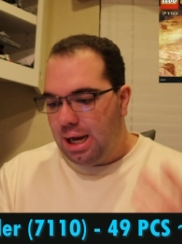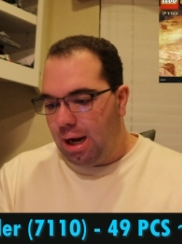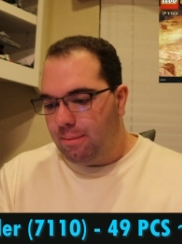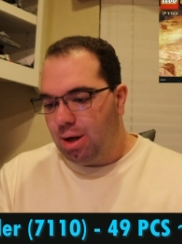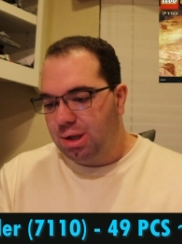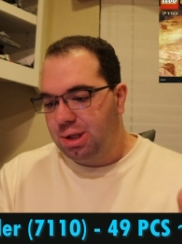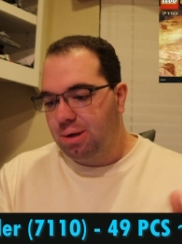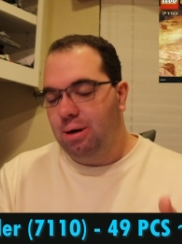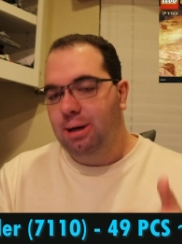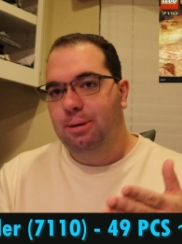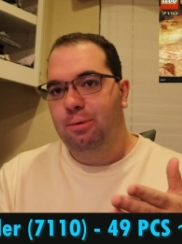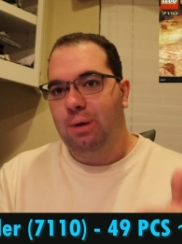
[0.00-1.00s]
I'm also
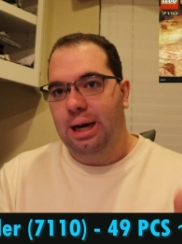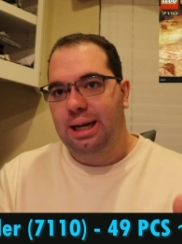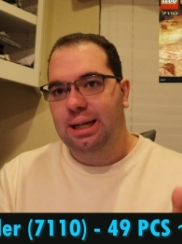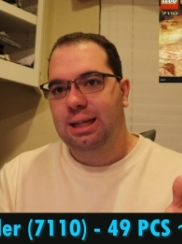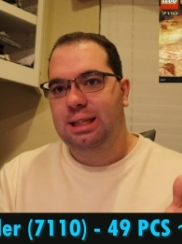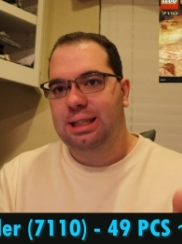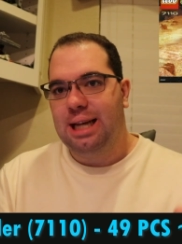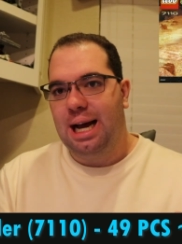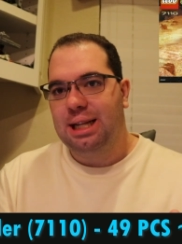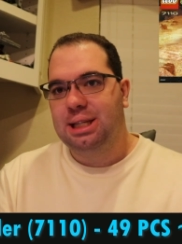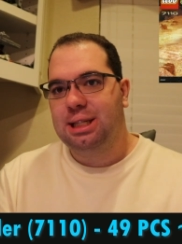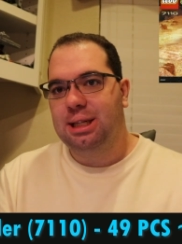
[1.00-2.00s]
going to be ranking the
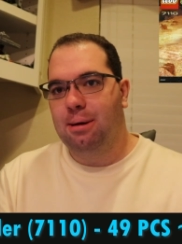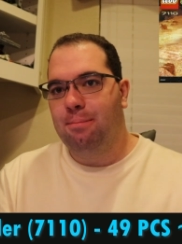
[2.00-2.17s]
sets